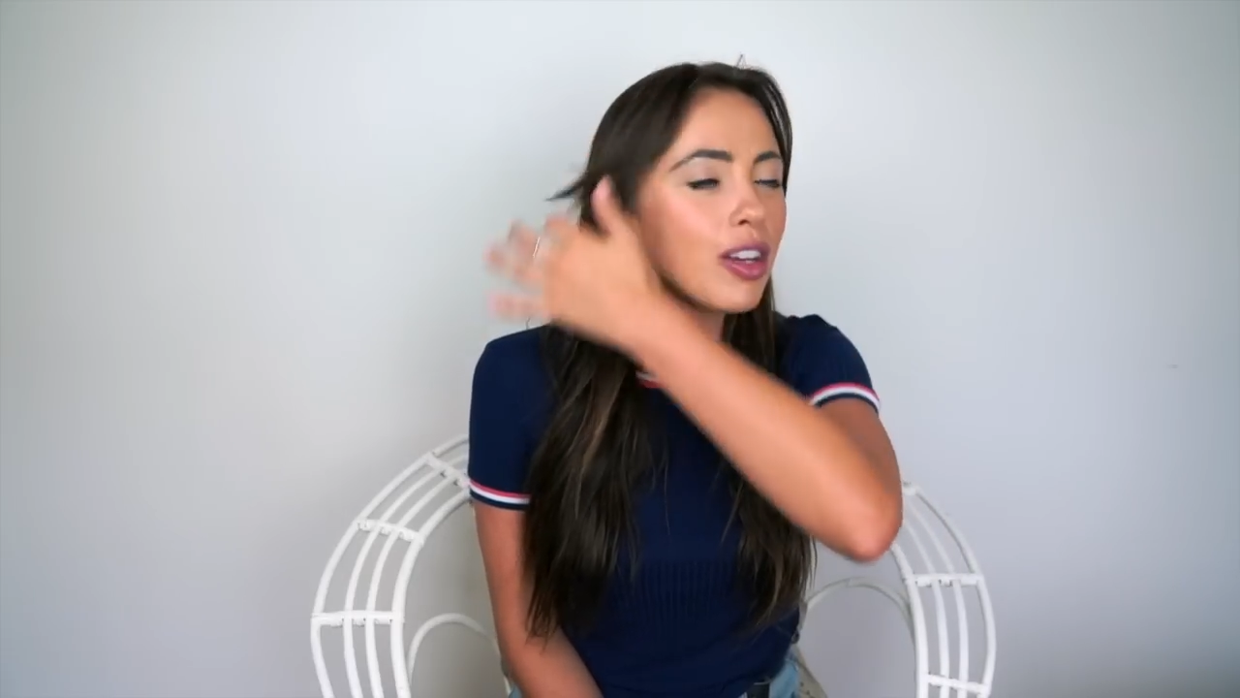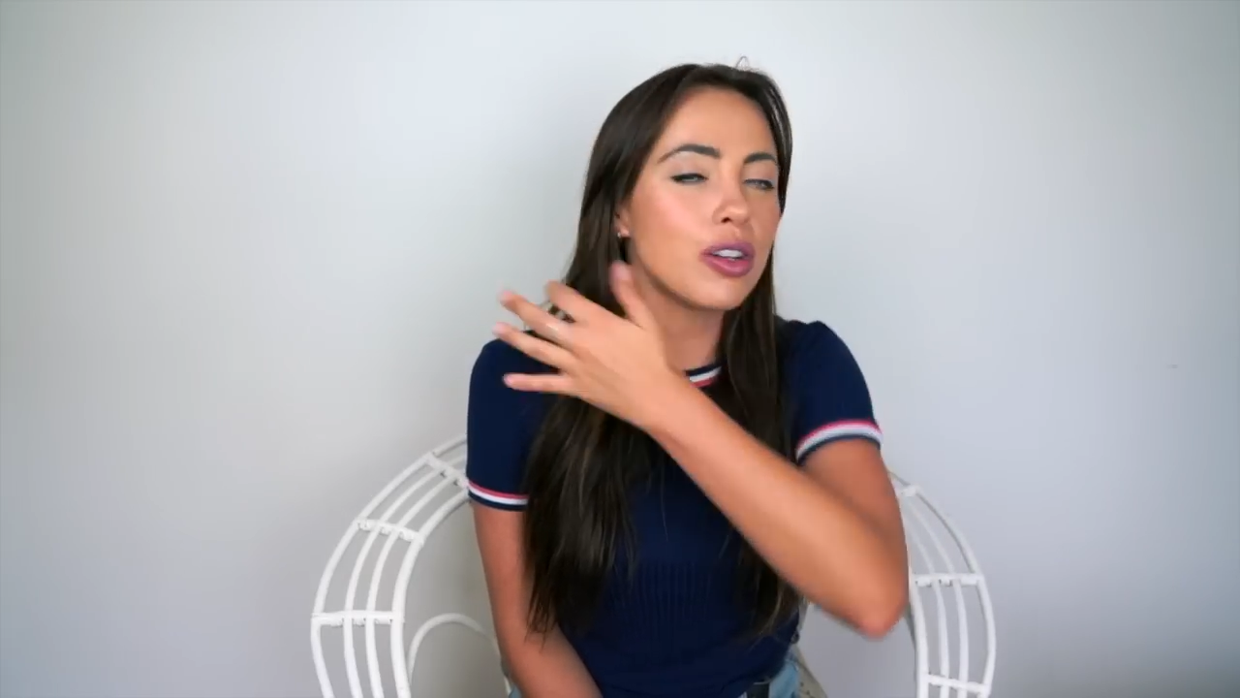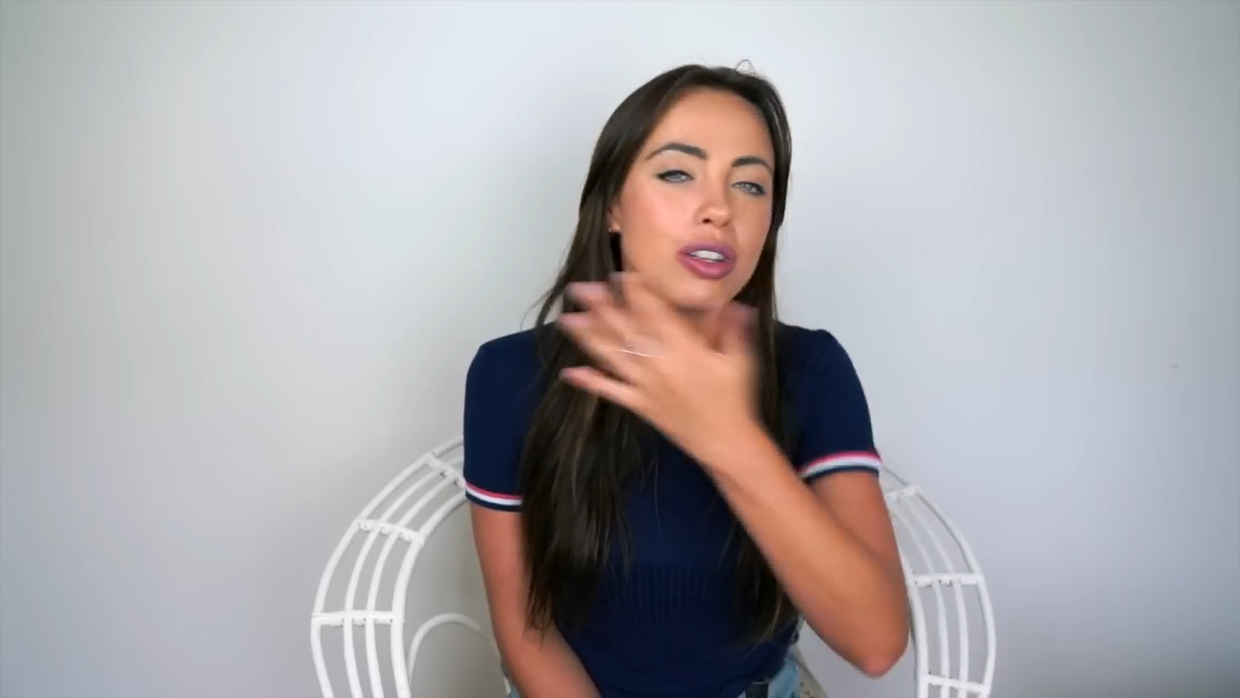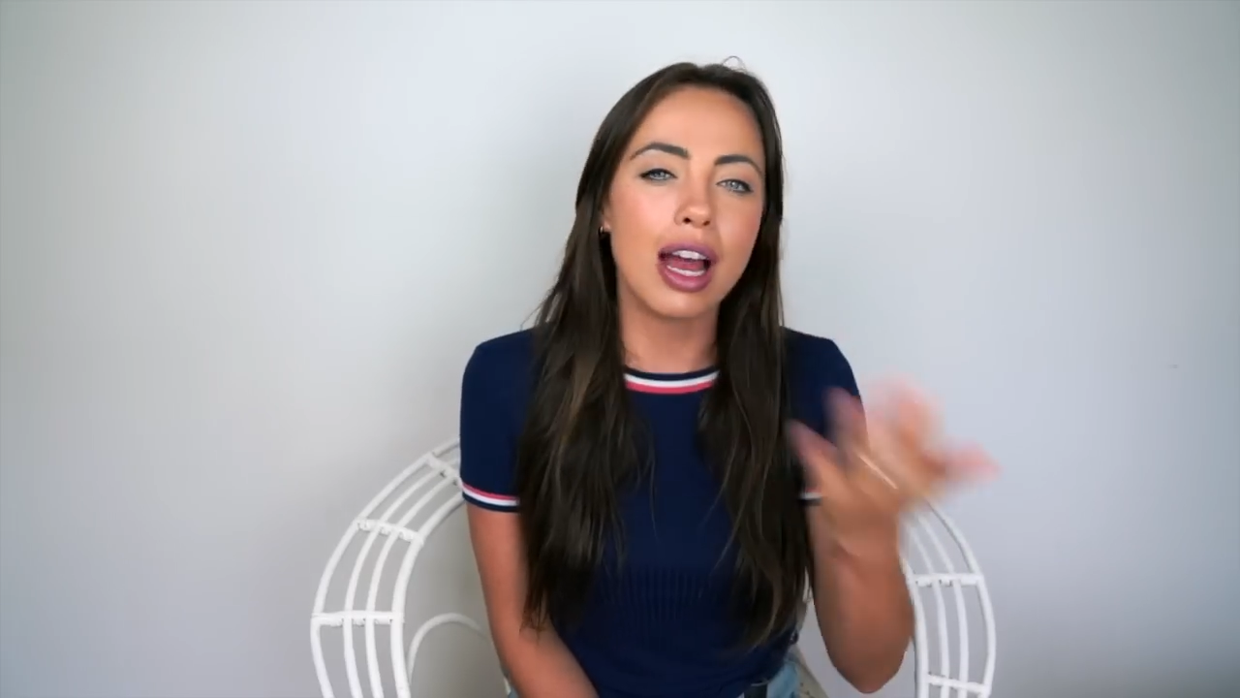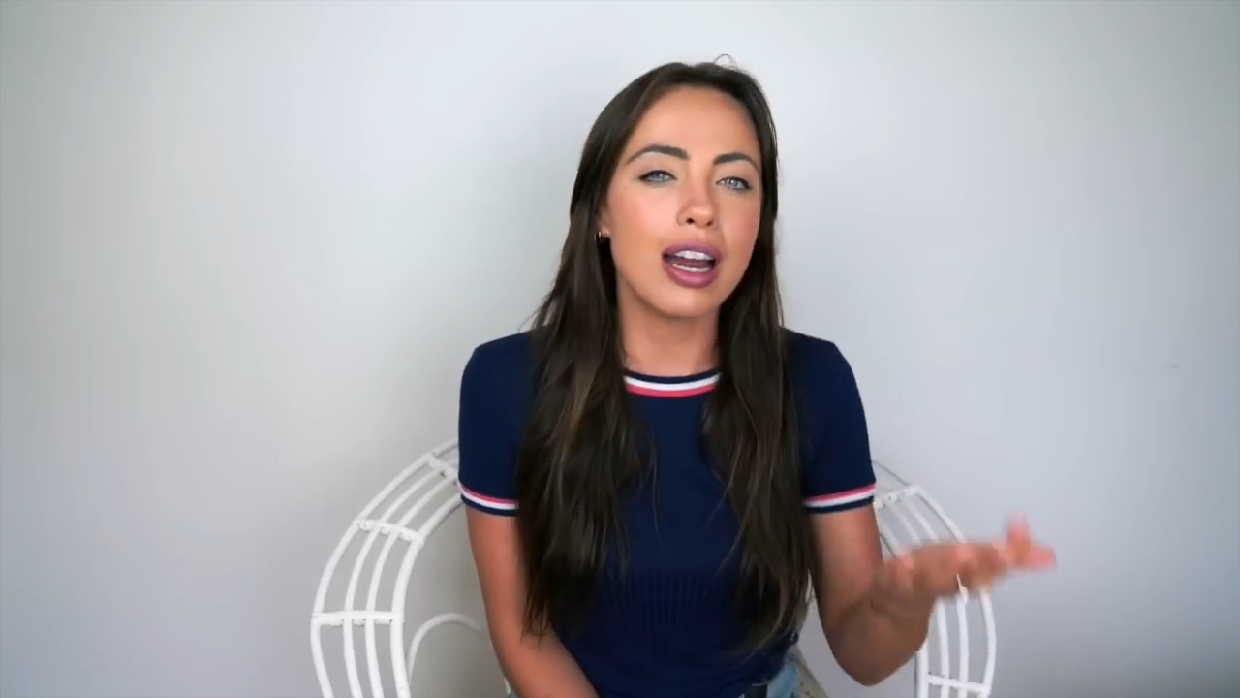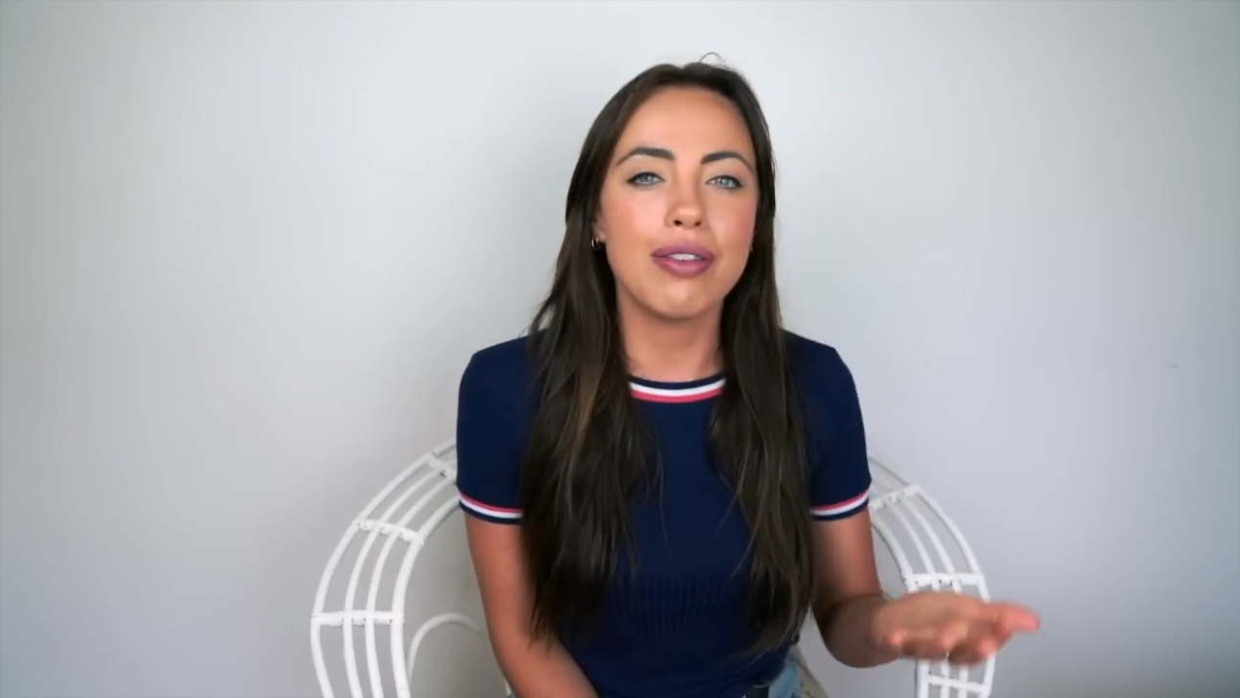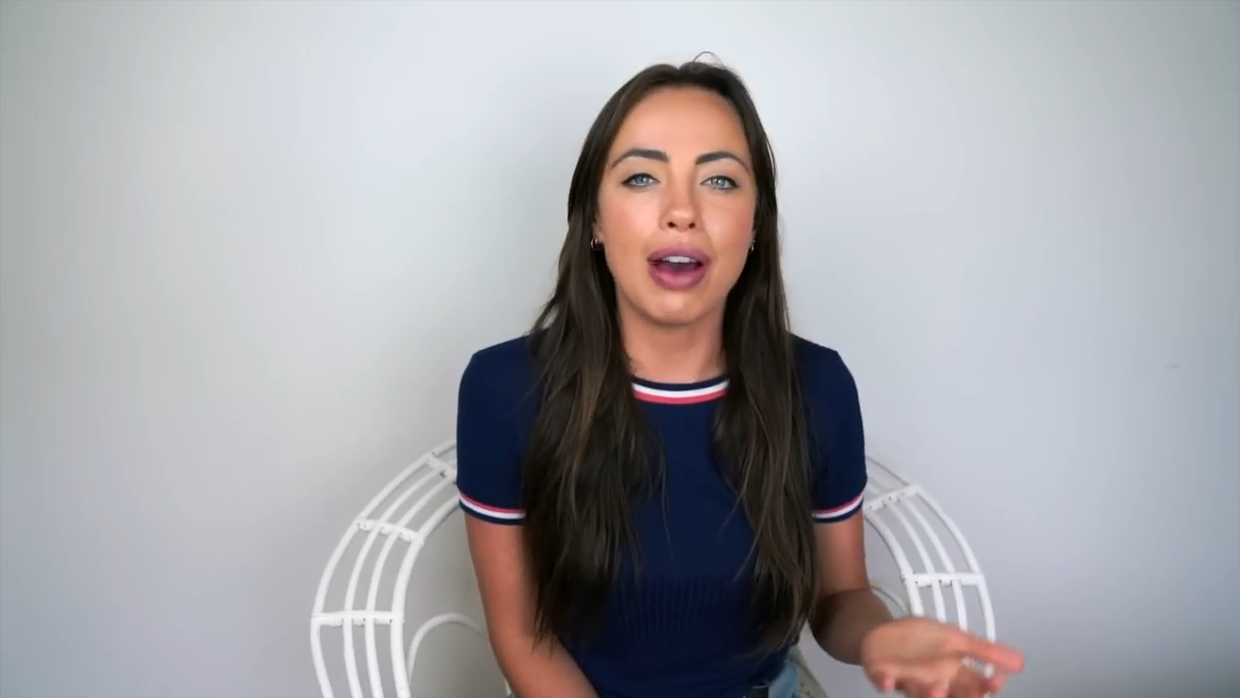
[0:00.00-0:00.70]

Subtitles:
you just kind